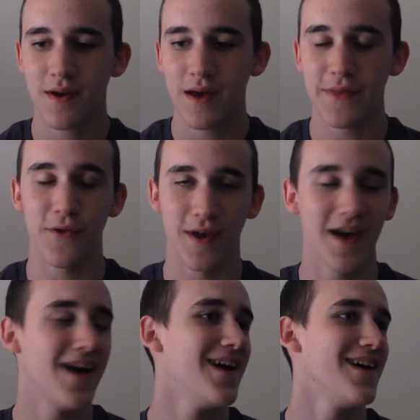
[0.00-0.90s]
And they're like,
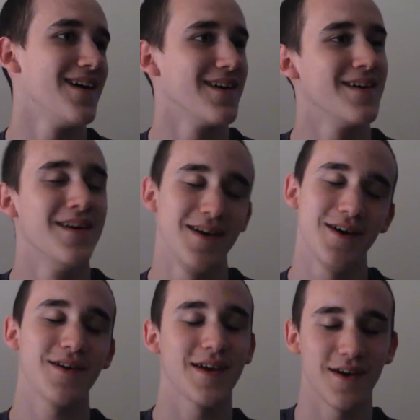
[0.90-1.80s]
ha ha ha,
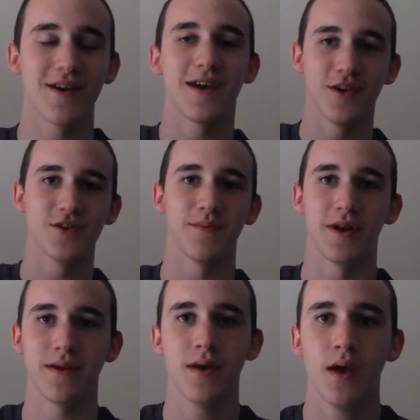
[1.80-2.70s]
okay, here's your
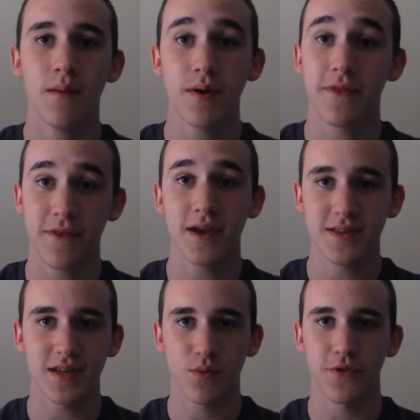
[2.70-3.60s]
money. But the thing is,
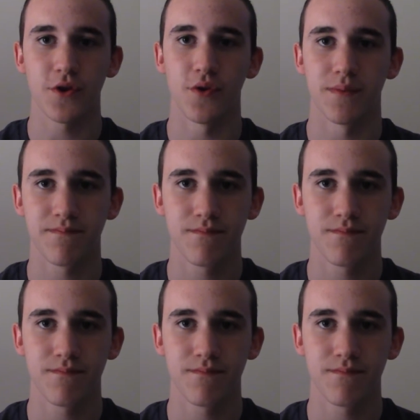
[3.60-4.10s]
that's what they're doing.